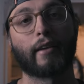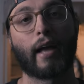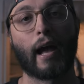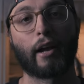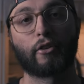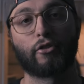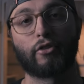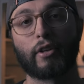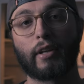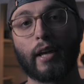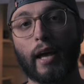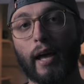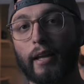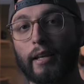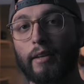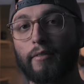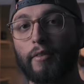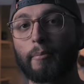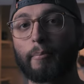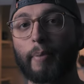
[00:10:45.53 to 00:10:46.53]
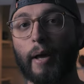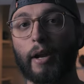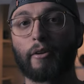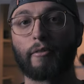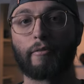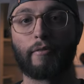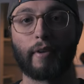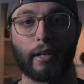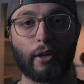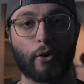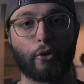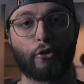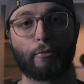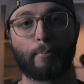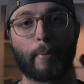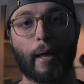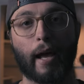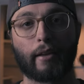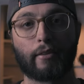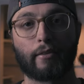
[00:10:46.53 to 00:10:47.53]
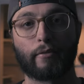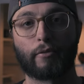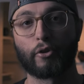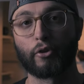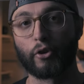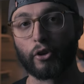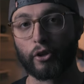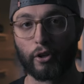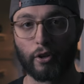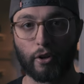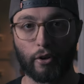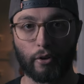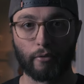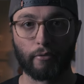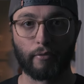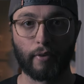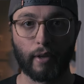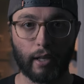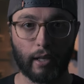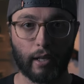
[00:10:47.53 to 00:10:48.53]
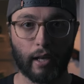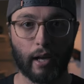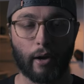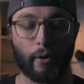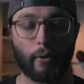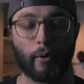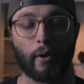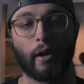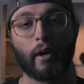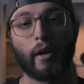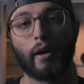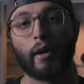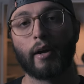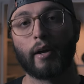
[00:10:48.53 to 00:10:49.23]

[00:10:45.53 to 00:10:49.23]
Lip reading: to actually get even better video specs if you're looking to do video.